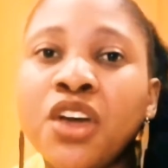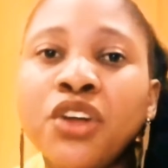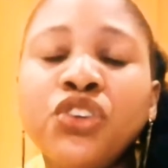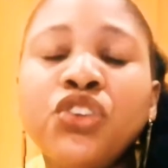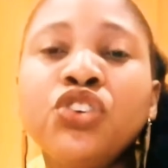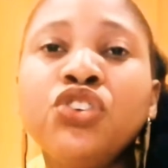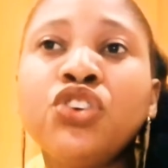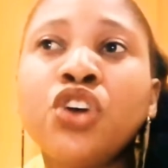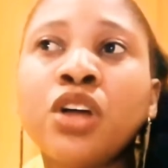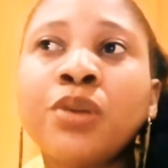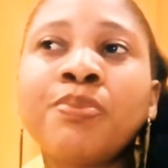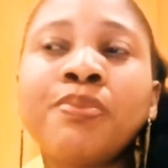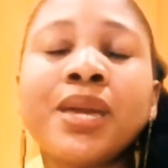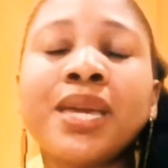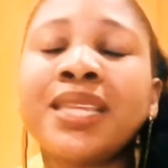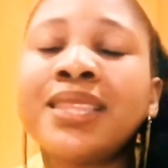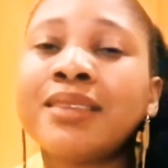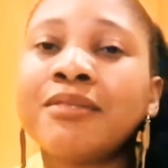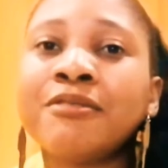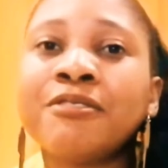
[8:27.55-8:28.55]
Do not
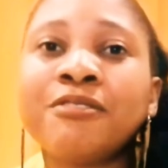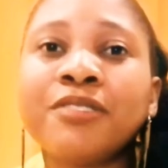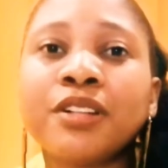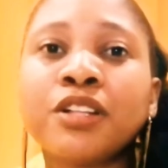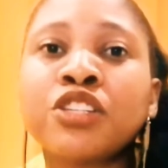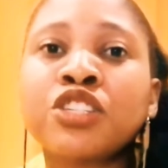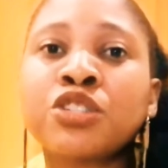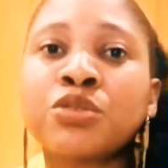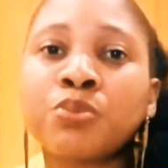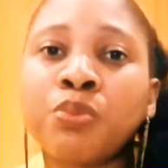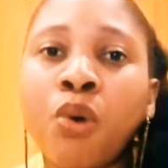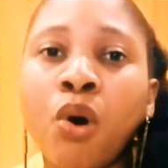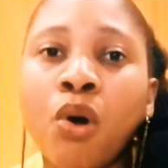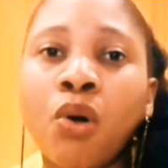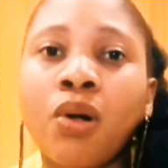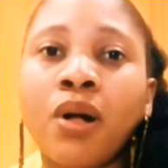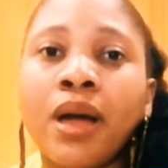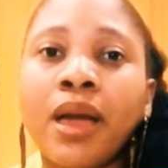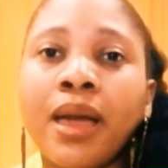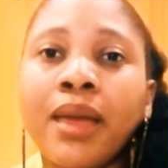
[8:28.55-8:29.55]
make them feel
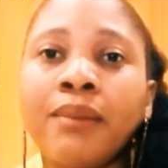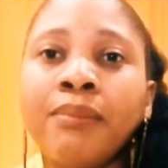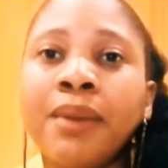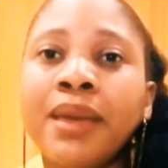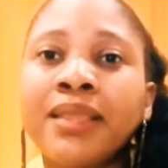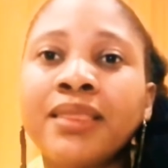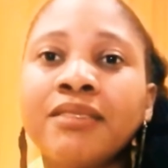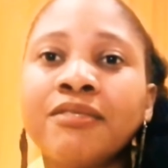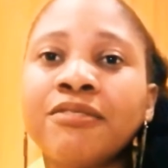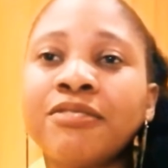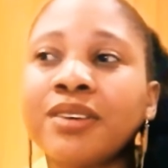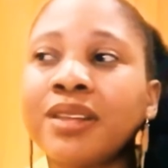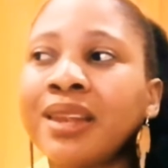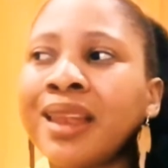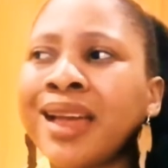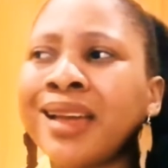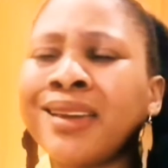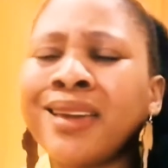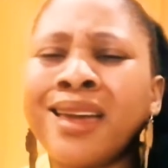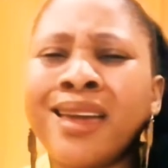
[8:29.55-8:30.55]
small and make them feel
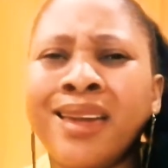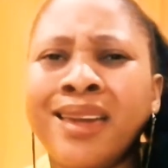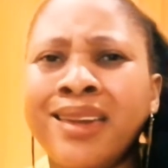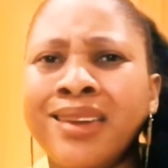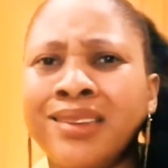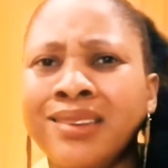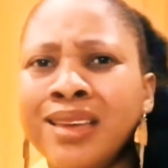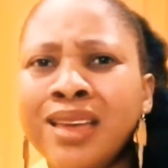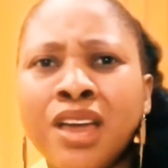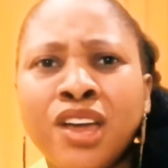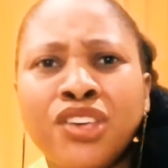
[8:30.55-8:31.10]
like, hey,